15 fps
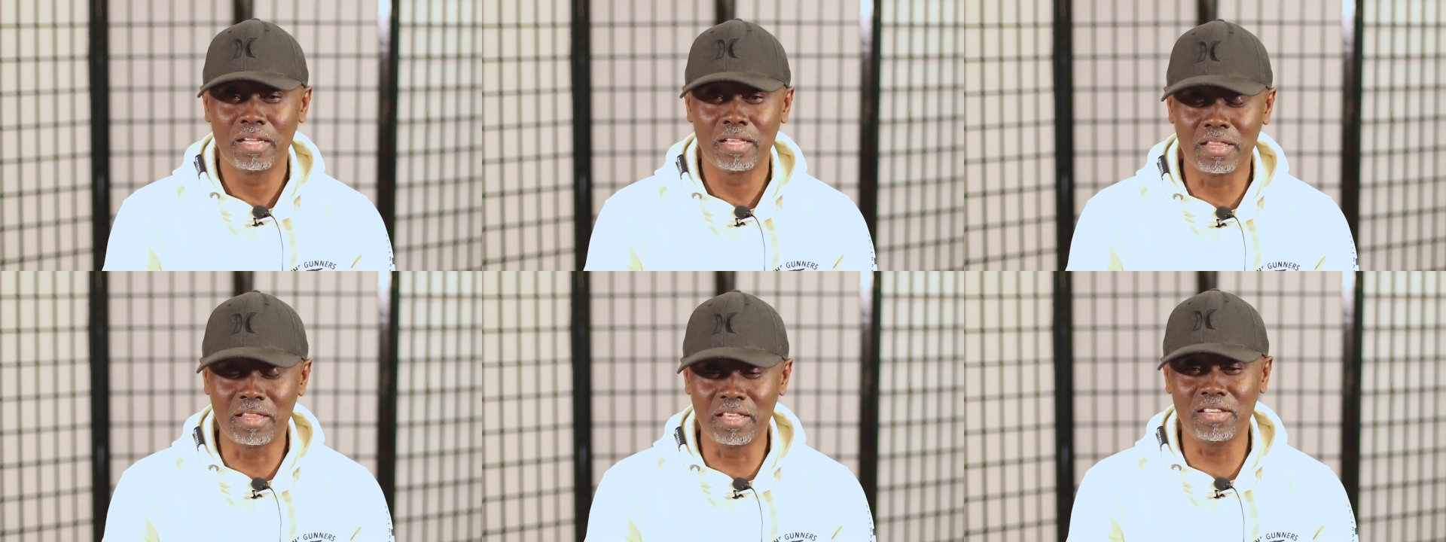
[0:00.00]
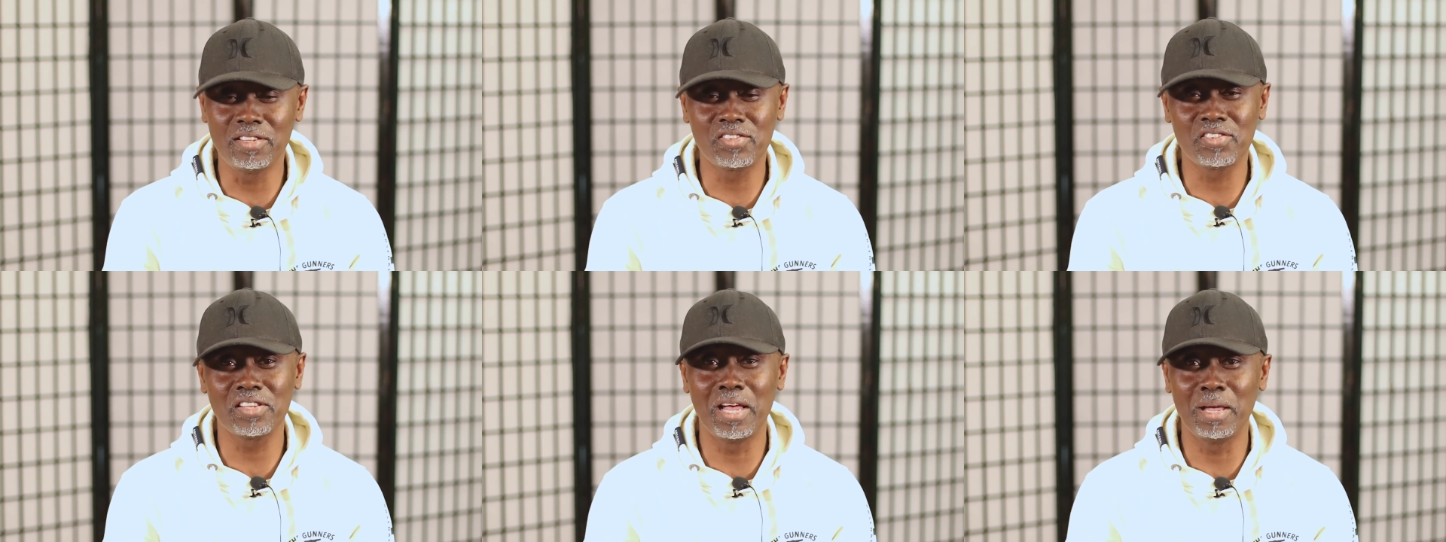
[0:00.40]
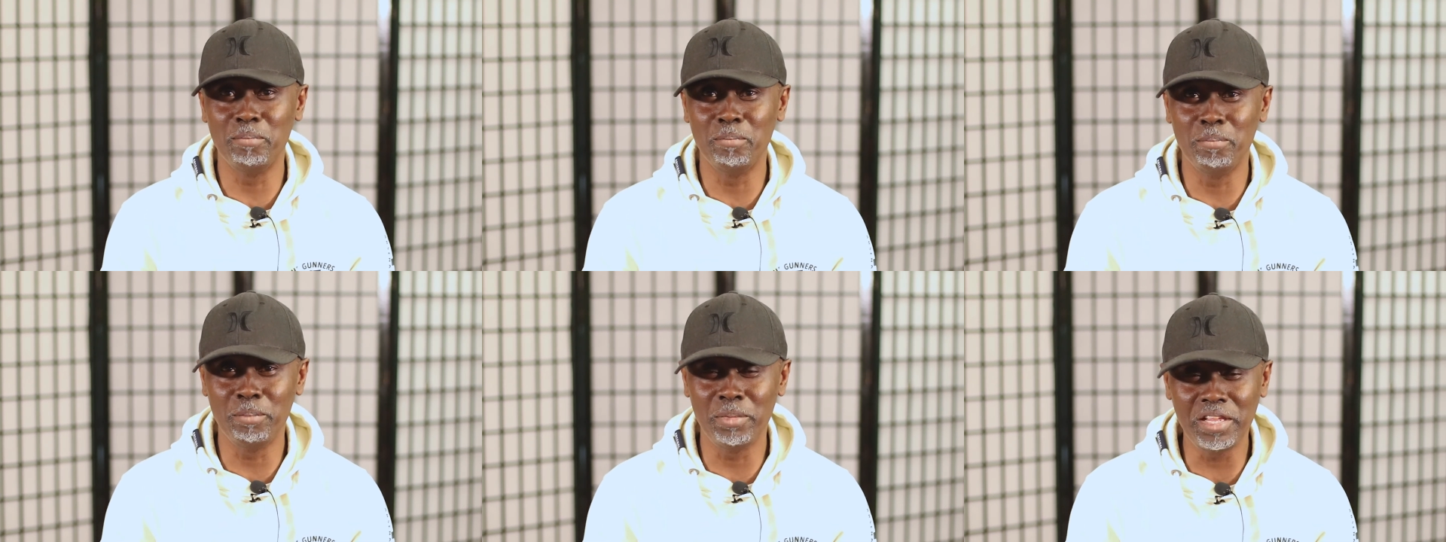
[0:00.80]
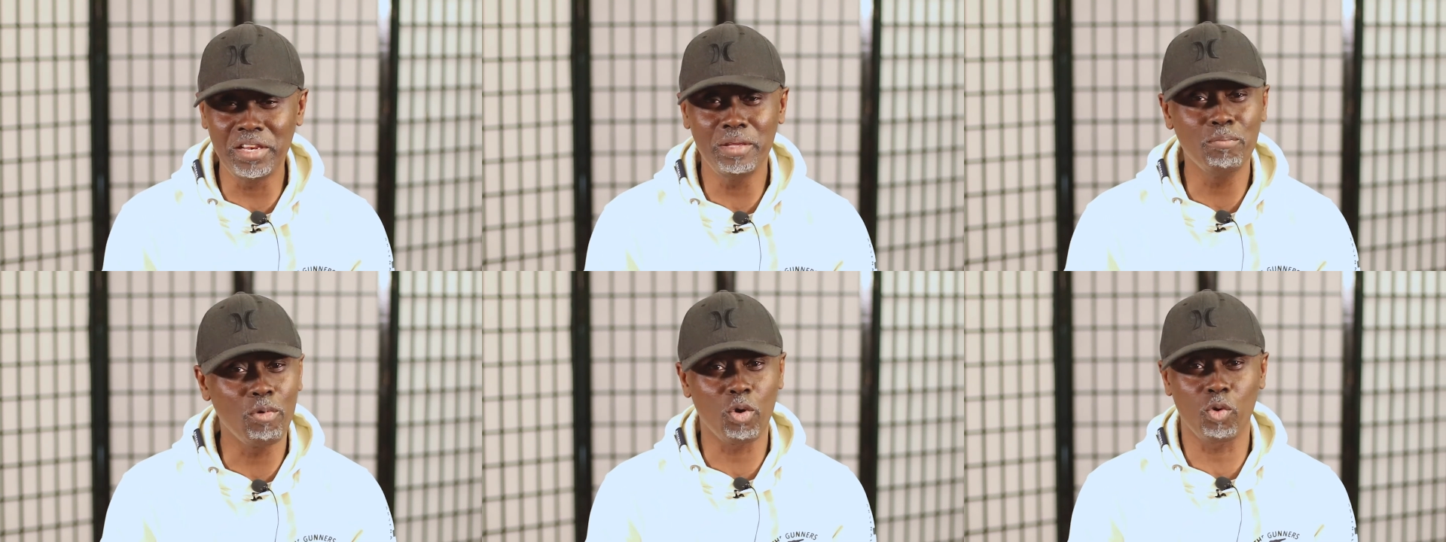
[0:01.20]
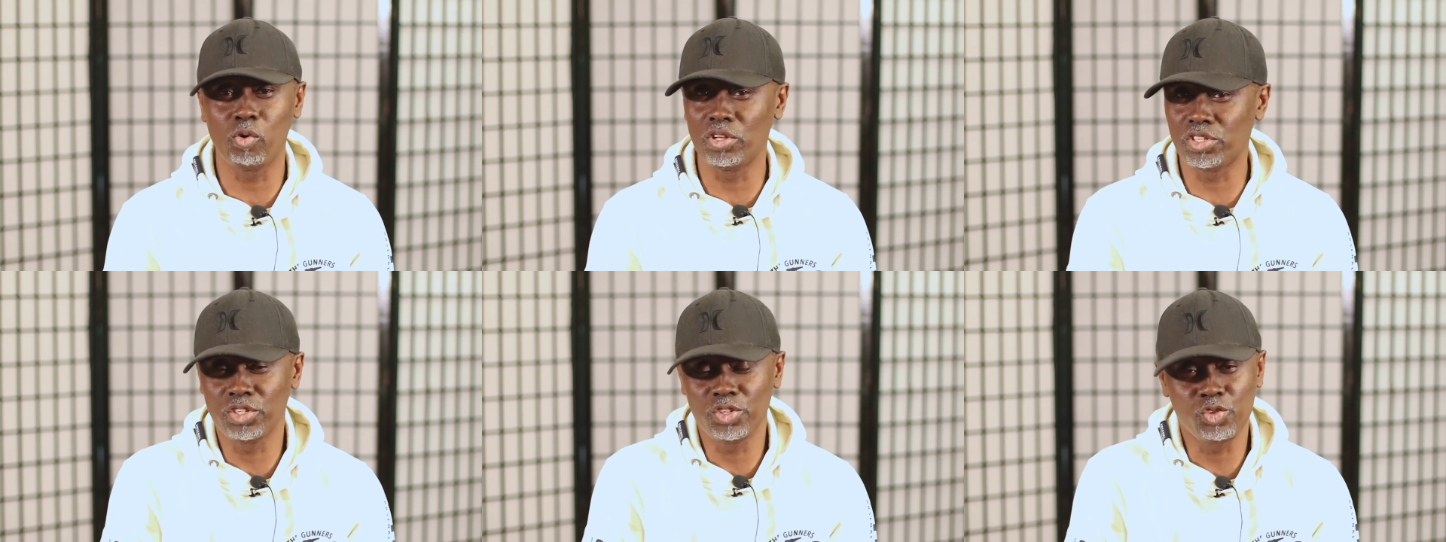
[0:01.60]
These and many more
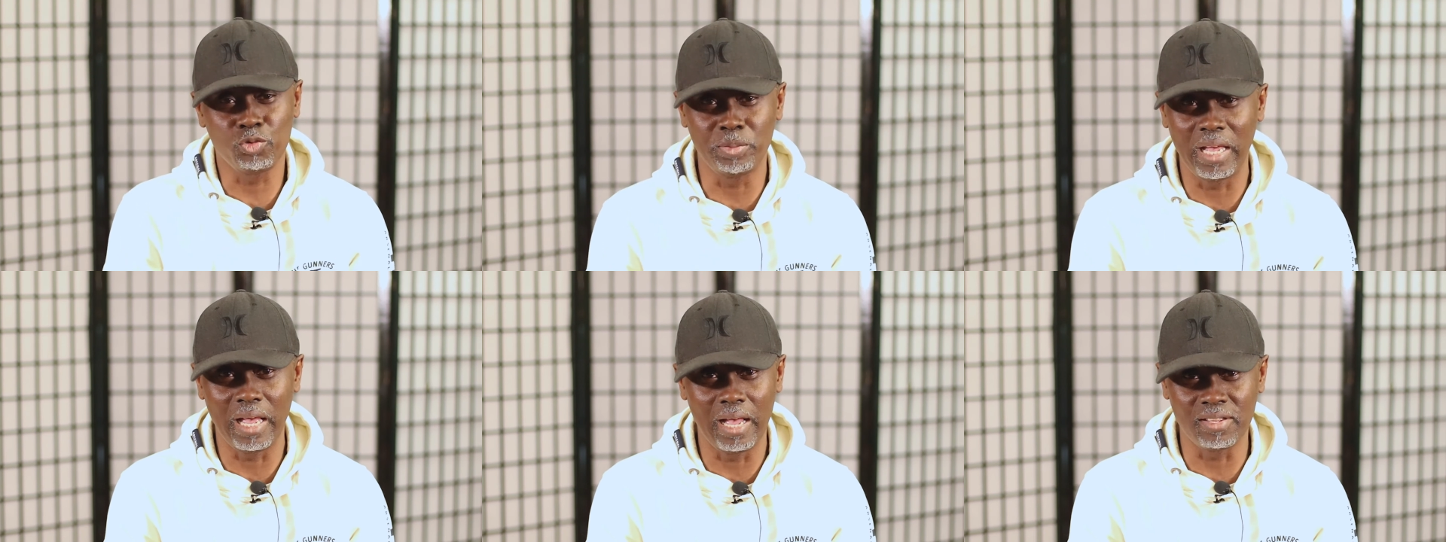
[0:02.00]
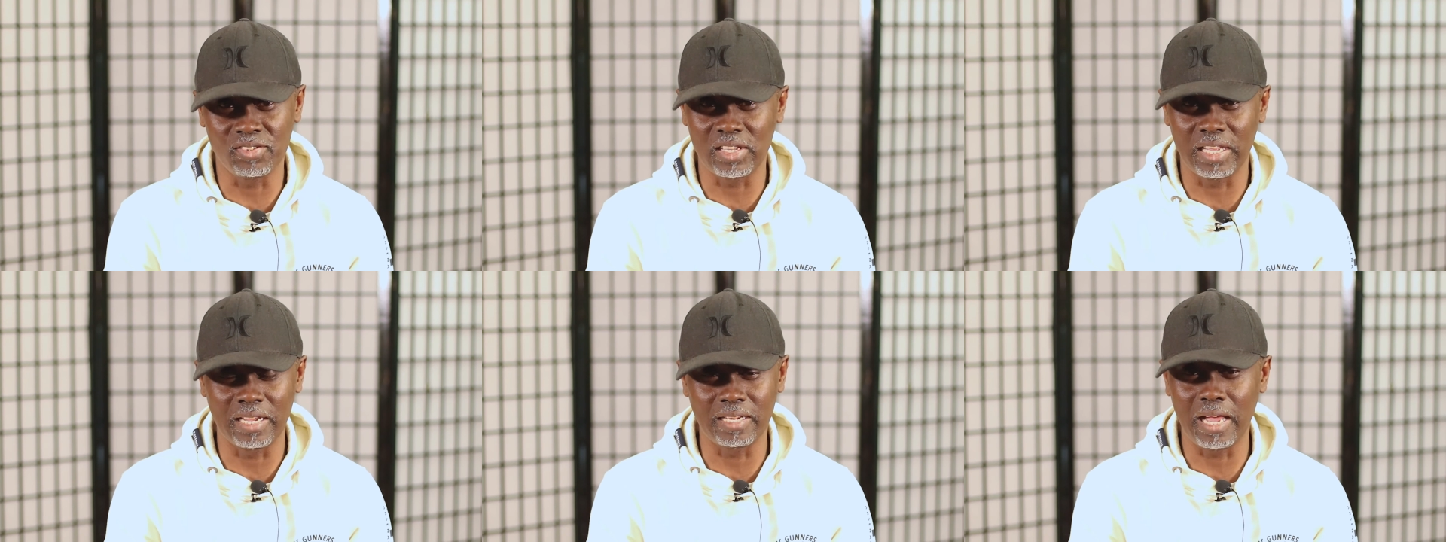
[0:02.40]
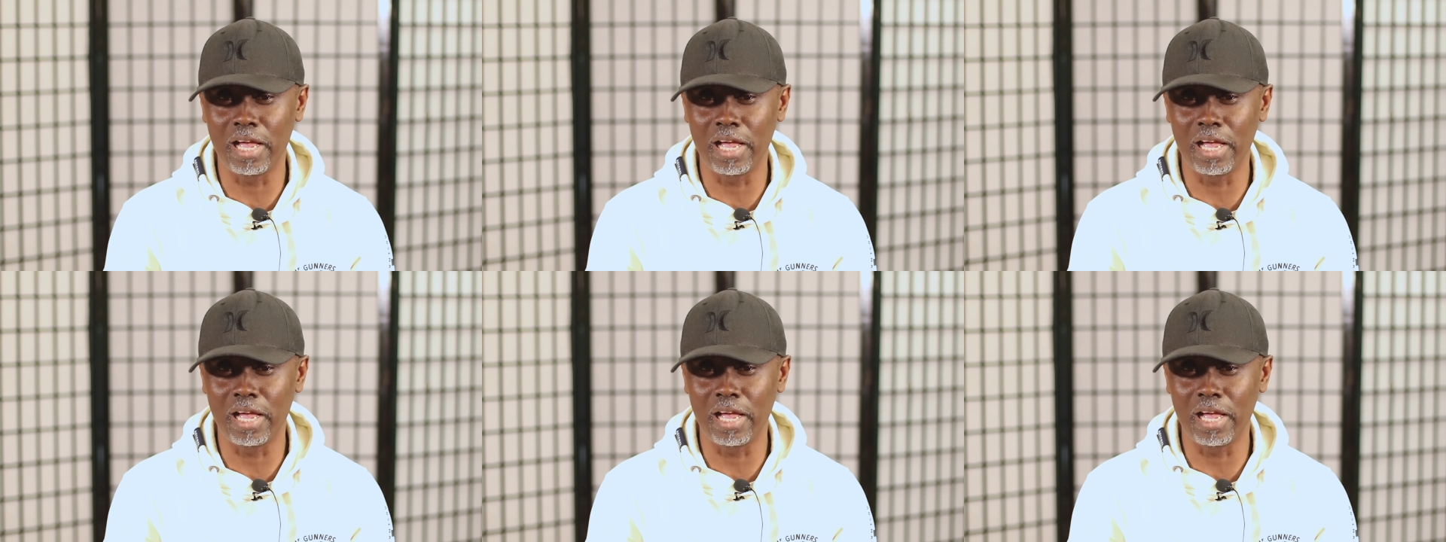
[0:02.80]
questions will be answered.